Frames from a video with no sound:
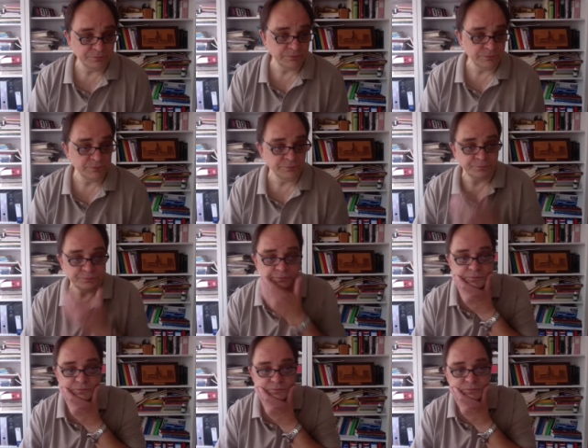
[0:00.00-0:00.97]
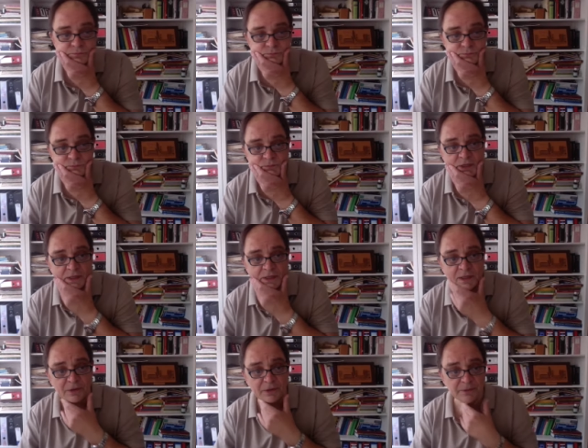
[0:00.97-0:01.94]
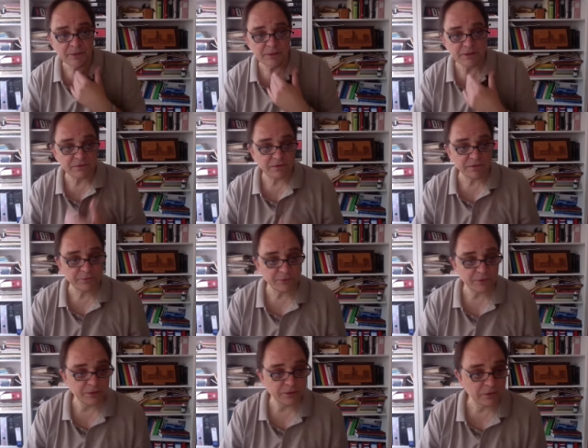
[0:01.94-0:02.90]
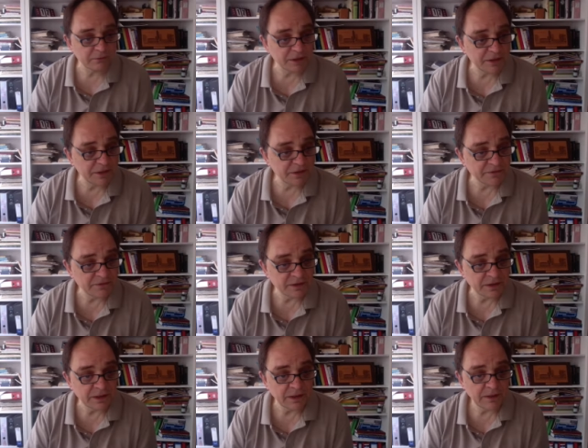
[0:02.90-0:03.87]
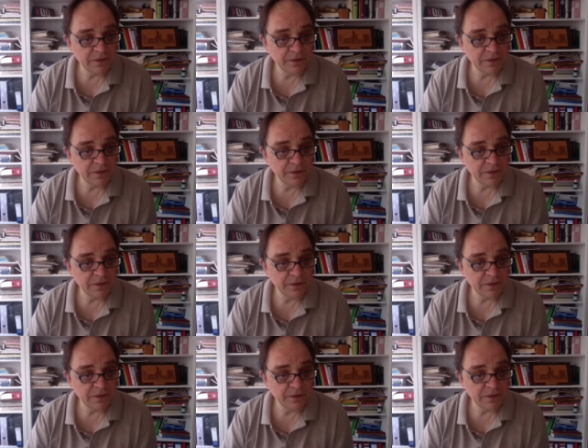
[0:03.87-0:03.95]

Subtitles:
And I heard about a transfer already yesterday.